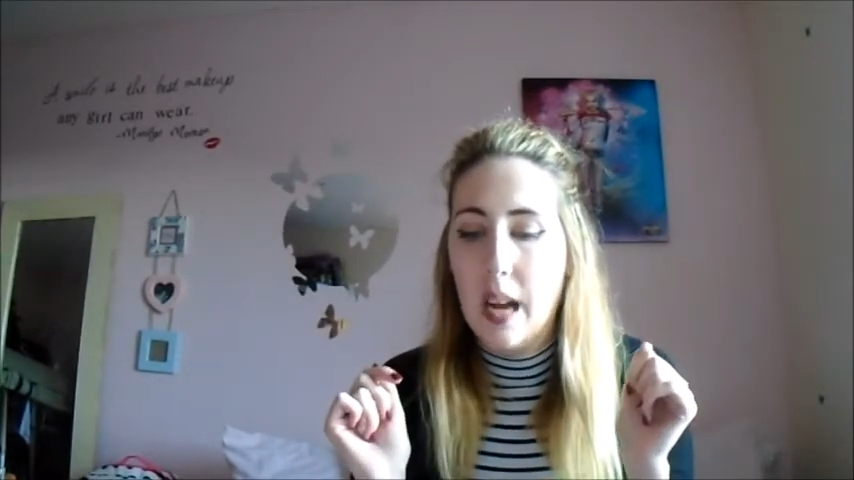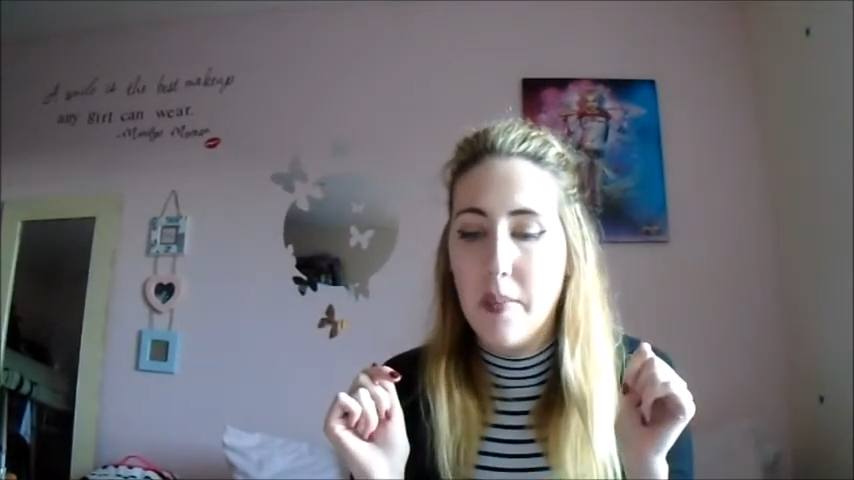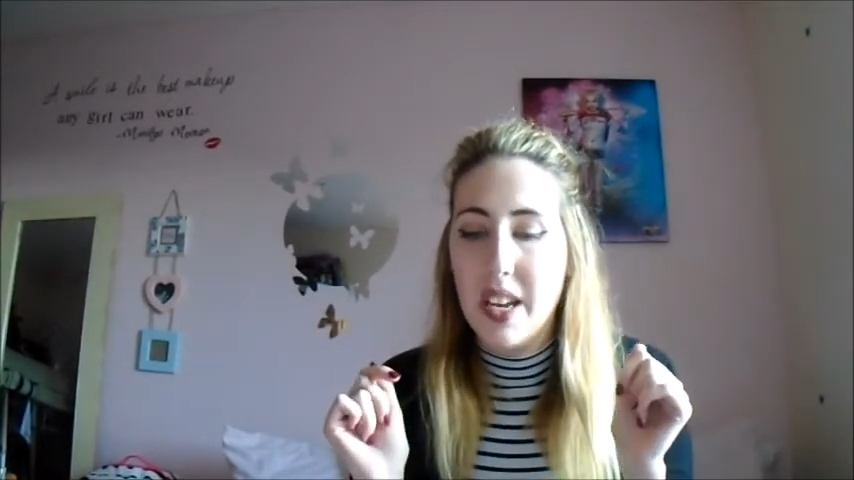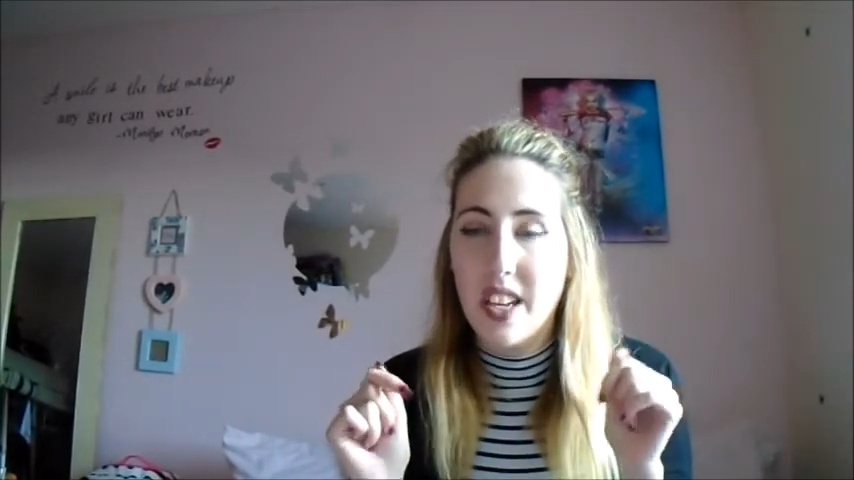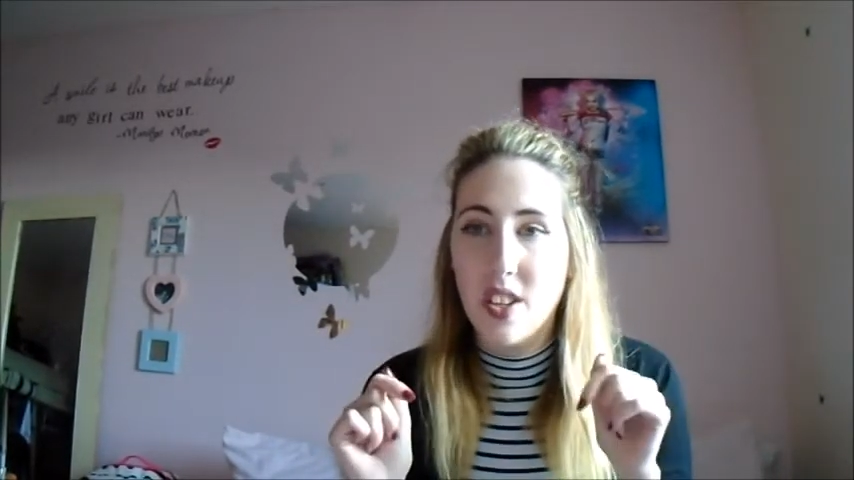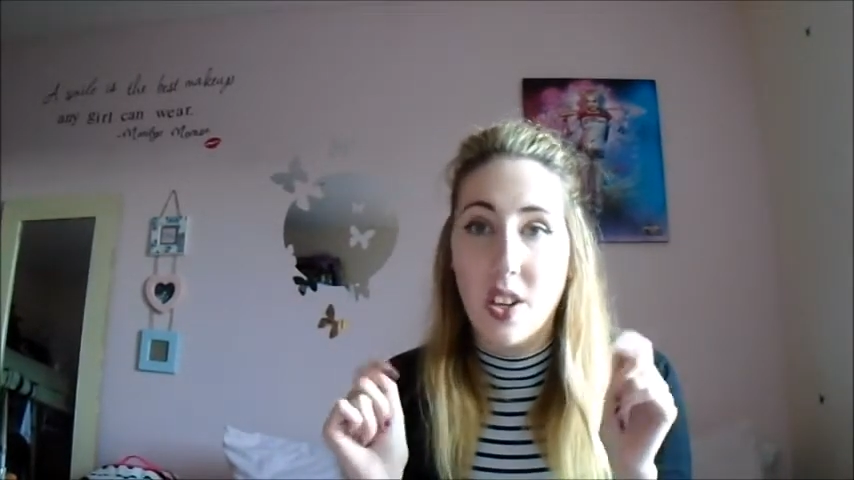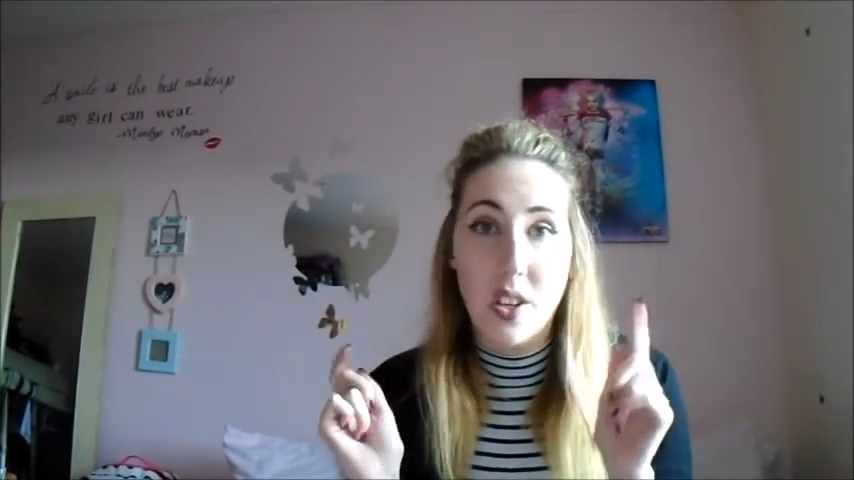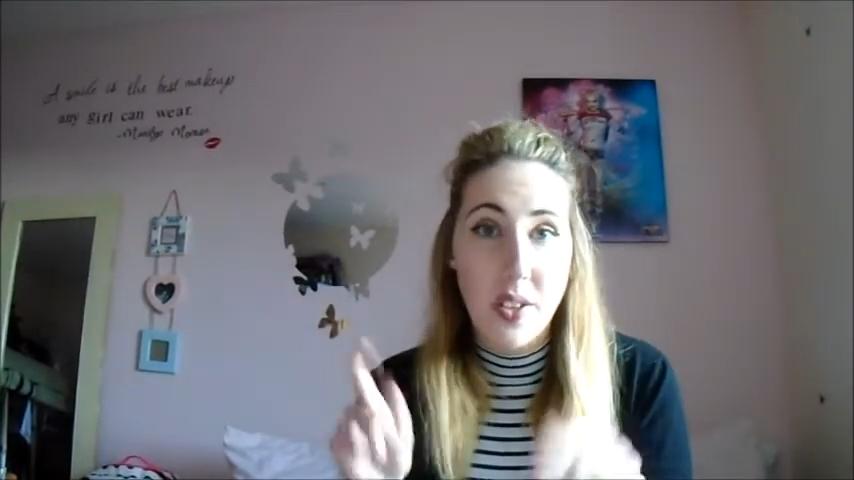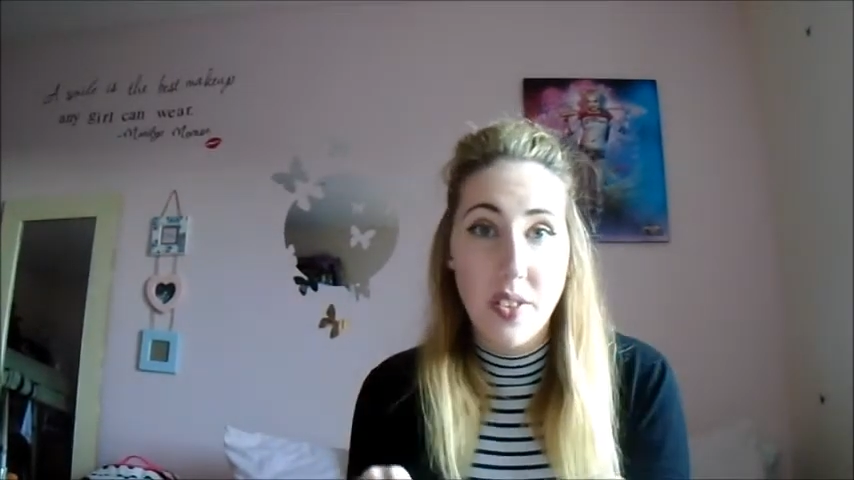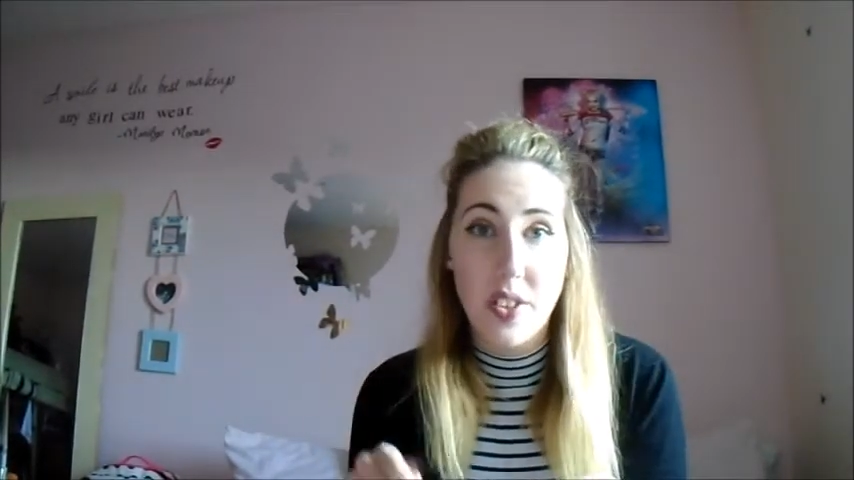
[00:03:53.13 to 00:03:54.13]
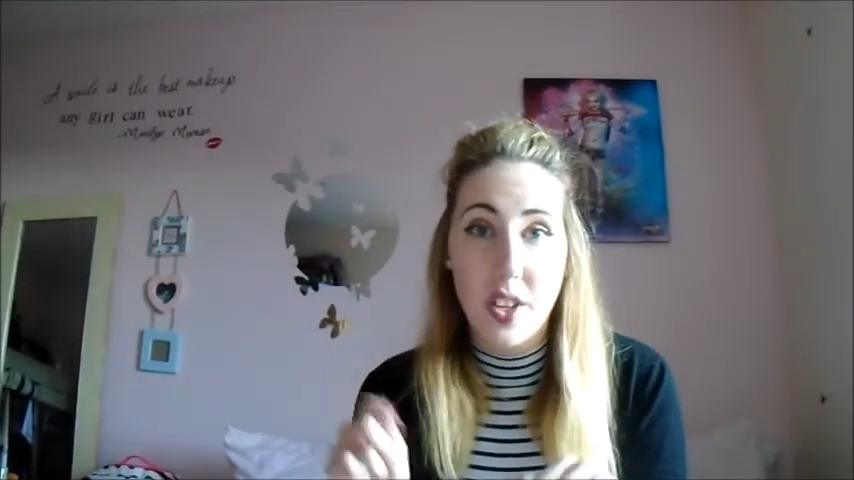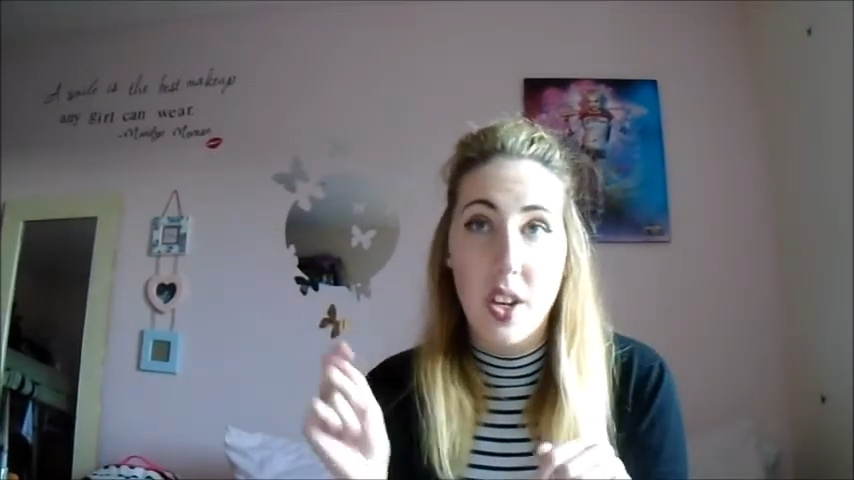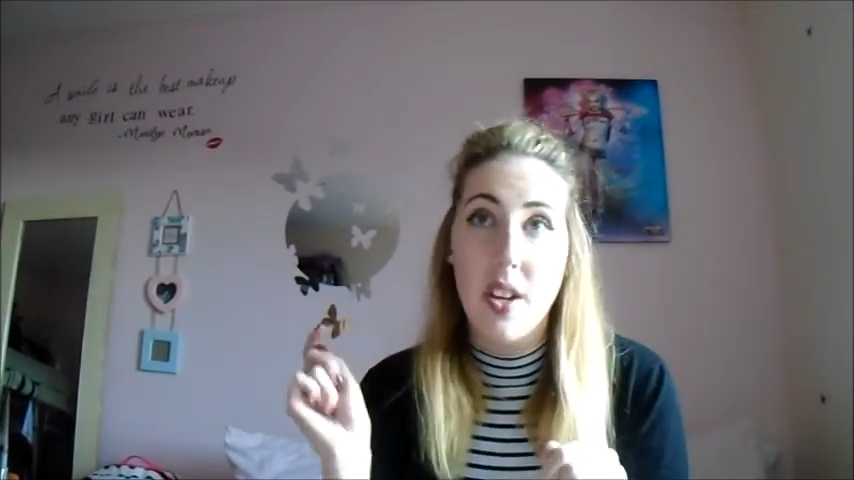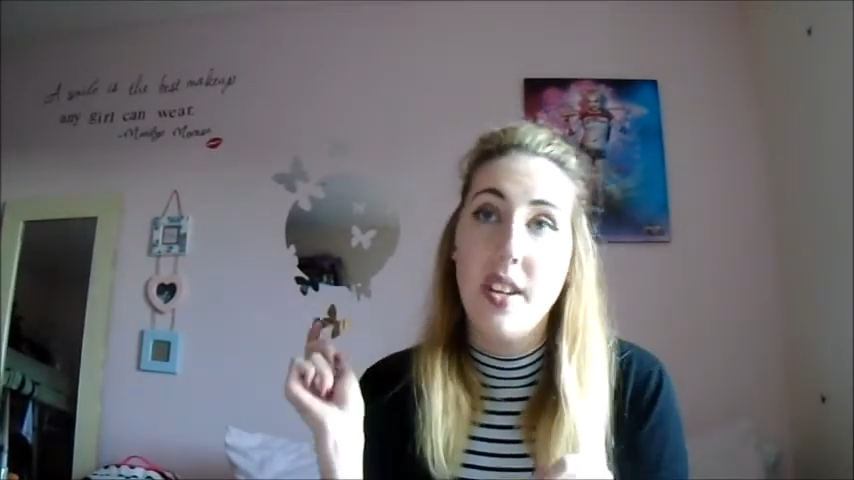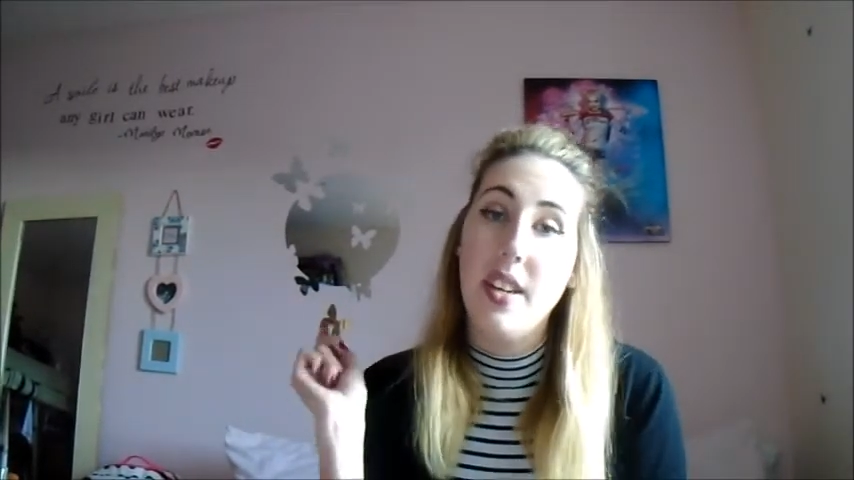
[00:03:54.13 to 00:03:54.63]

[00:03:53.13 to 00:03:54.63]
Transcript: He has got a concert